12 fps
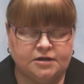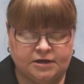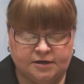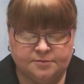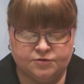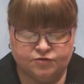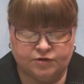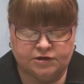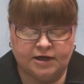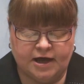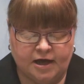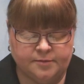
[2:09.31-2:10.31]
and he was
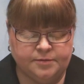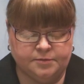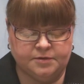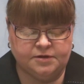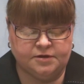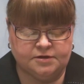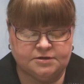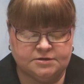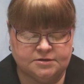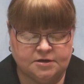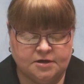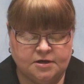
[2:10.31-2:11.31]
really happy with
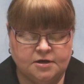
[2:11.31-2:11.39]
this.